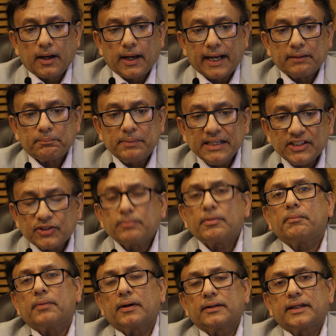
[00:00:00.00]
And please
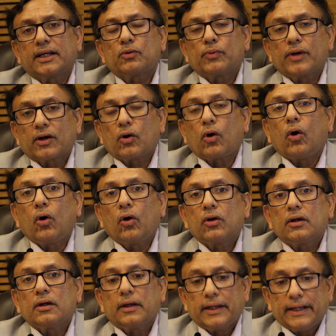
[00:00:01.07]
remember that we are
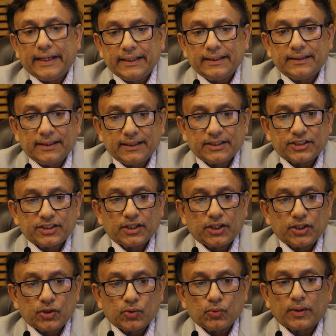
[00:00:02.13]
all in this
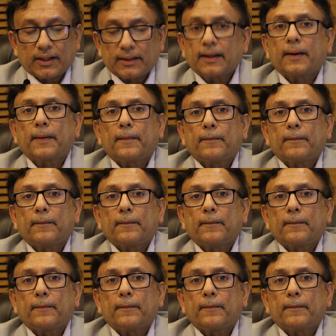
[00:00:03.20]
together.